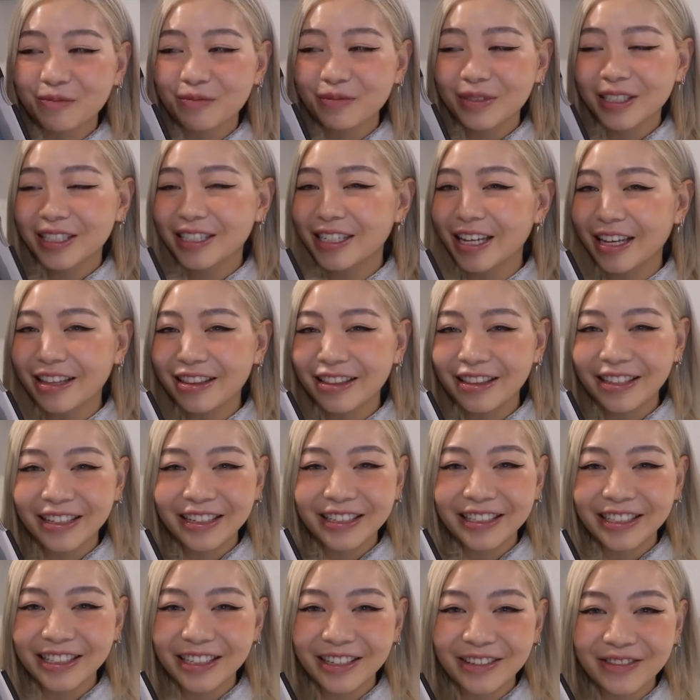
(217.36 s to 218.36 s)
sent
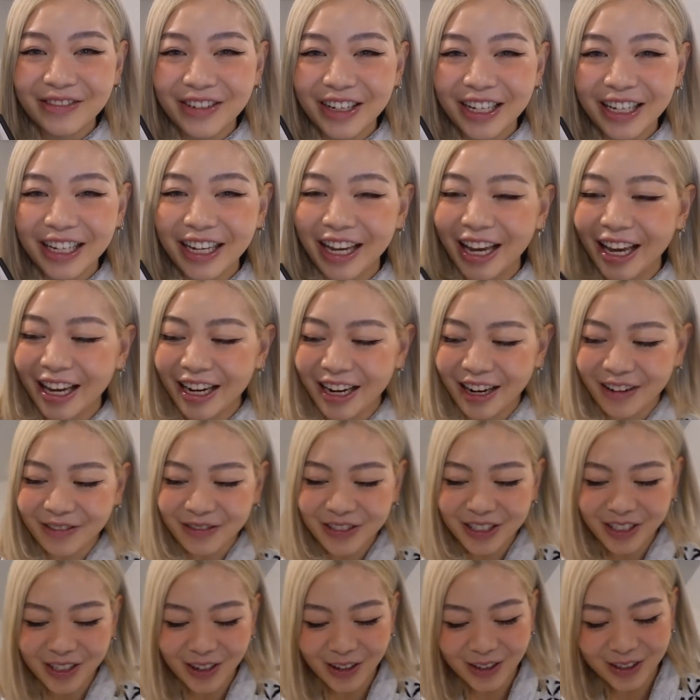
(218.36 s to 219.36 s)
these to me, and I'm
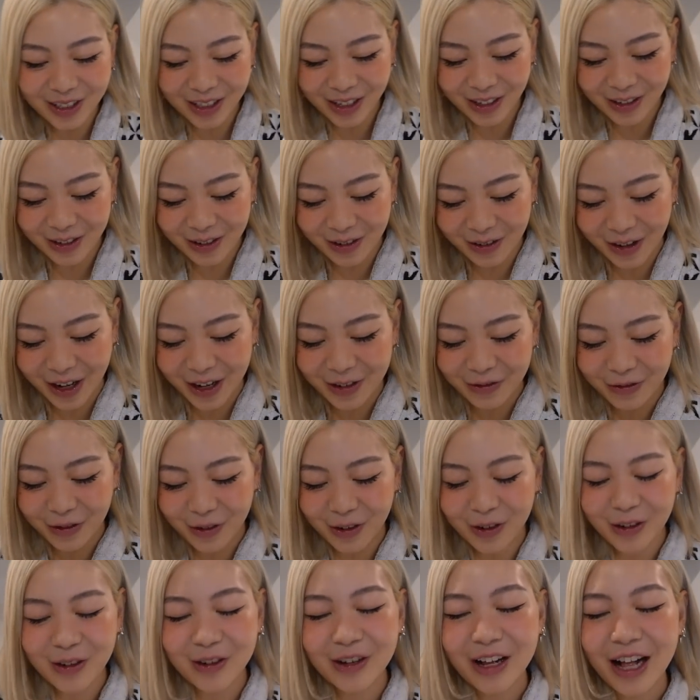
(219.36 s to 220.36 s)
so
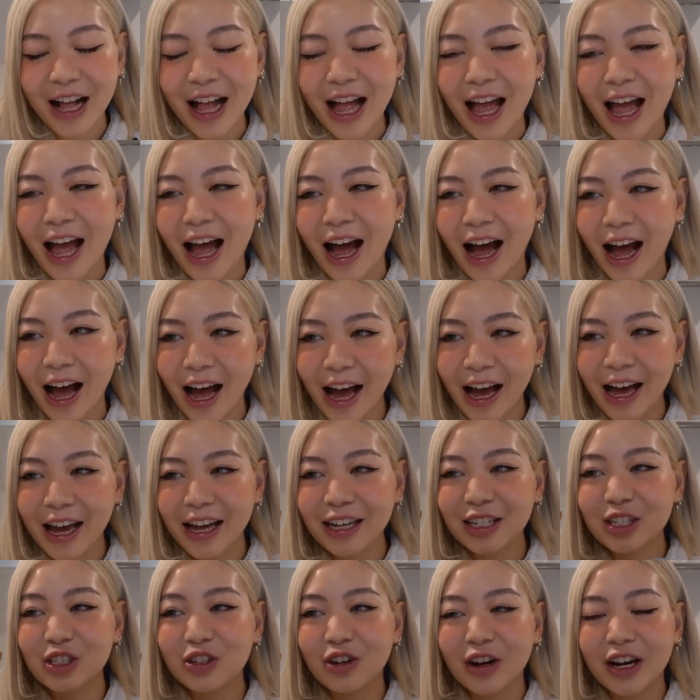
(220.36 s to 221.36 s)
grateful.
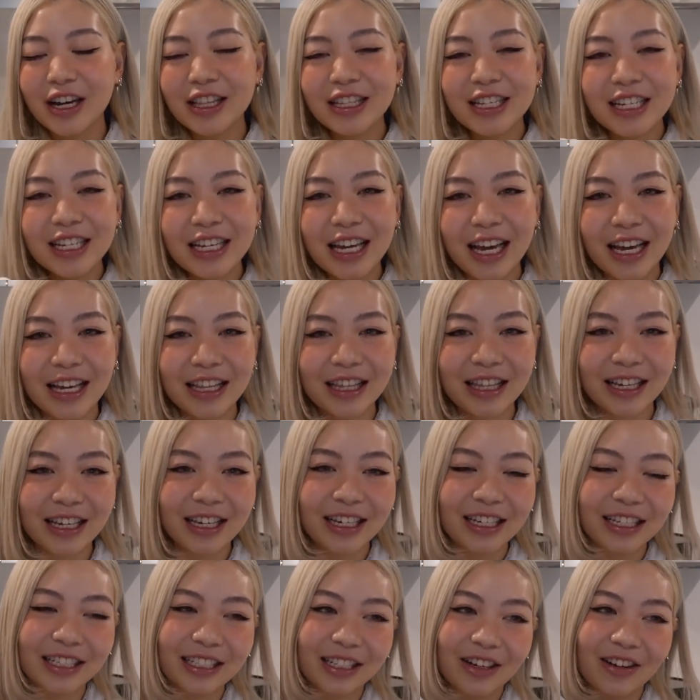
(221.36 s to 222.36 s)
I tried to get
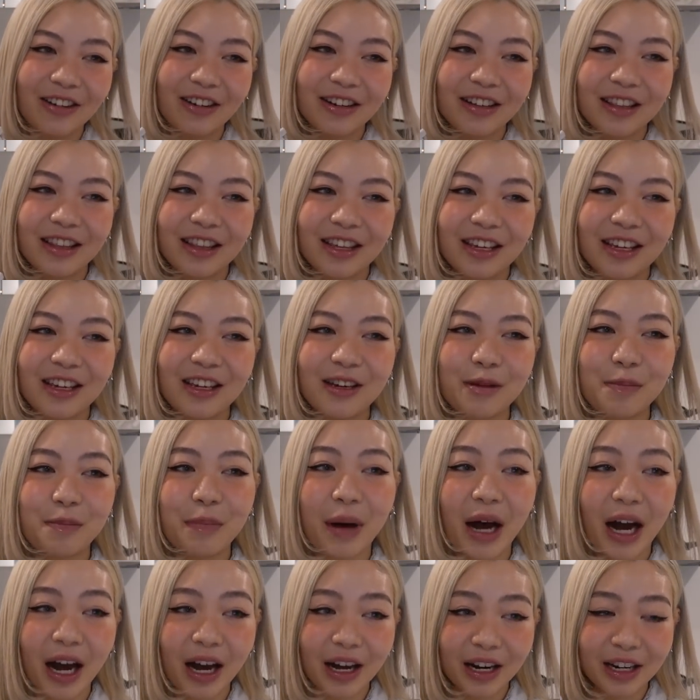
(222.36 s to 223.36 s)
these on the
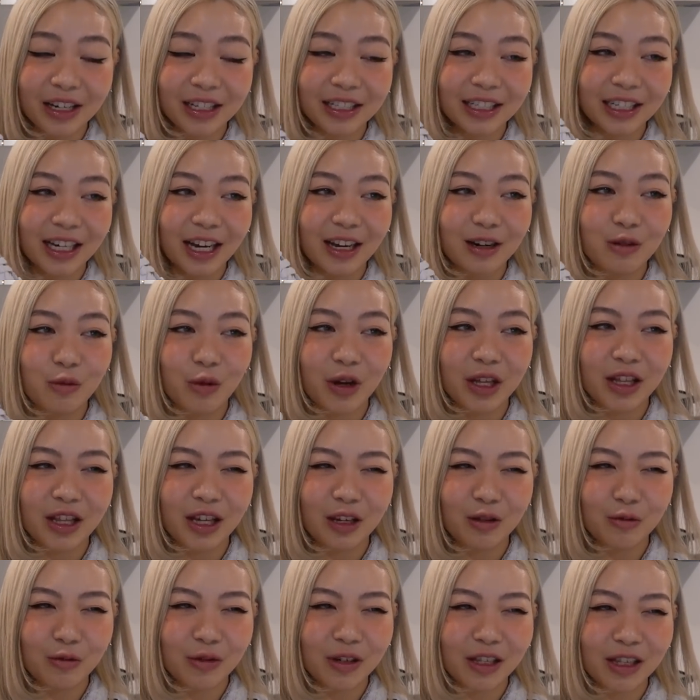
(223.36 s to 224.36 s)
Patta site when
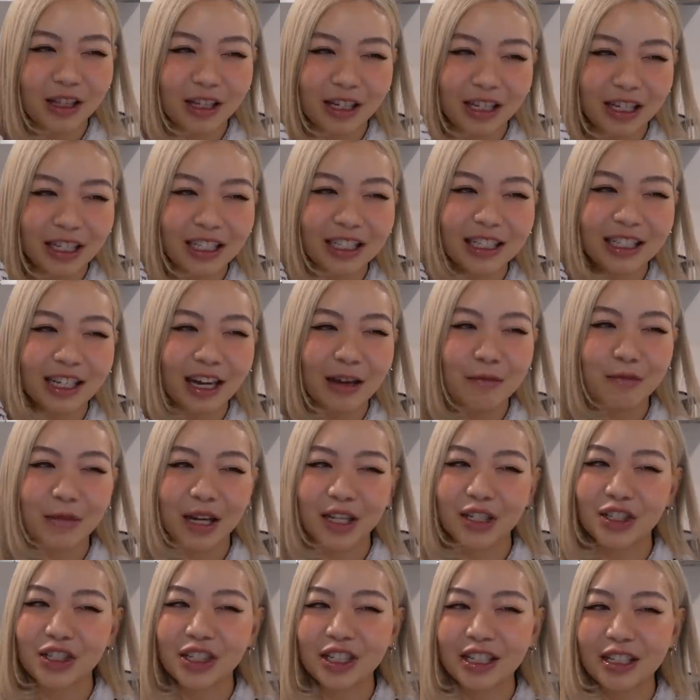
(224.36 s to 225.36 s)
they released. I
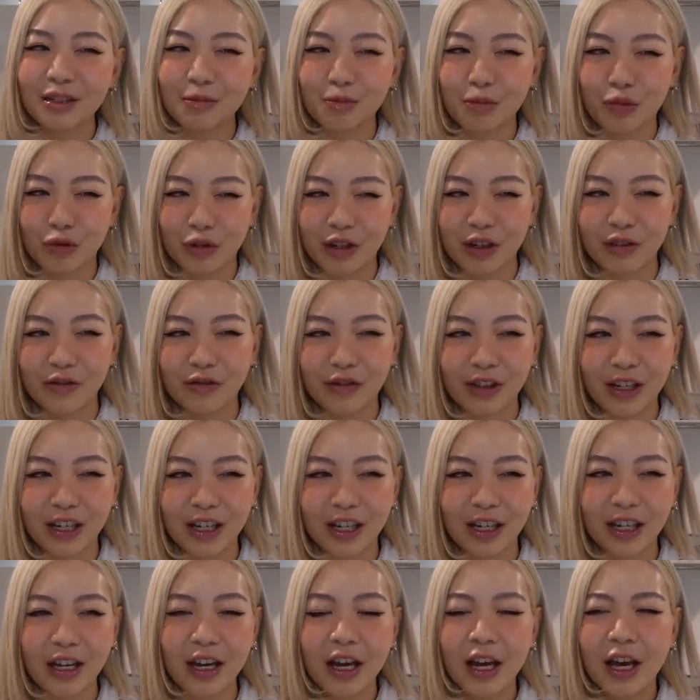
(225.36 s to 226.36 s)
mentioned it
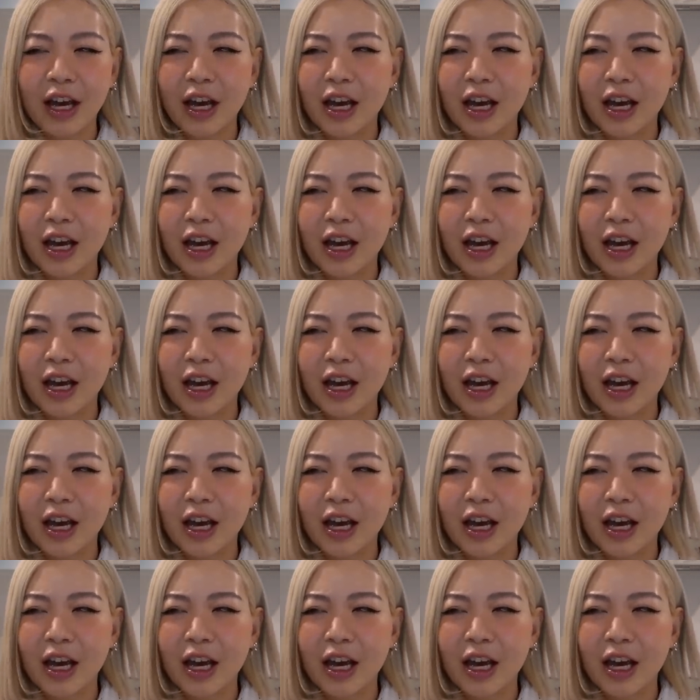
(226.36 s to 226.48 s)
briefly.